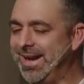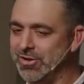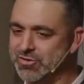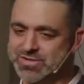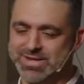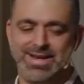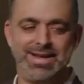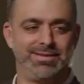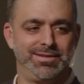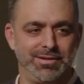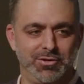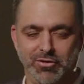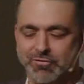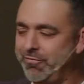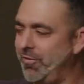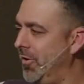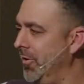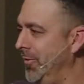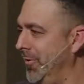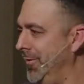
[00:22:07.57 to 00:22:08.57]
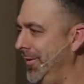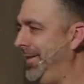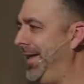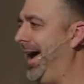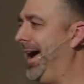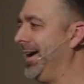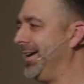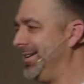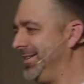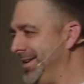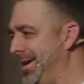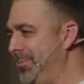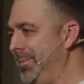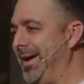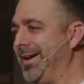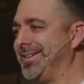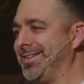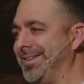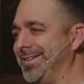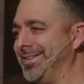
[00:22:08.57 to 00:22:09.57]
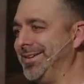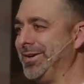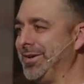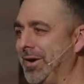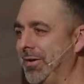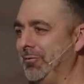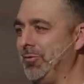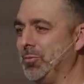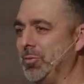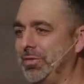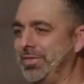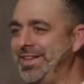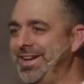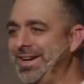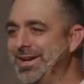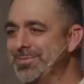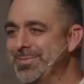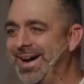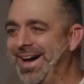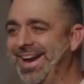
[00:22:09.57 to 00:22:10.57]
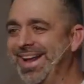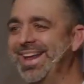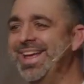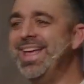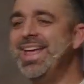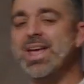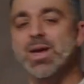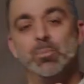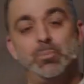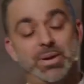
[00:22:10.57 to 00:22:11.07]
And I'll try not to go farther than that because that makes us uncomfortable thinking about it.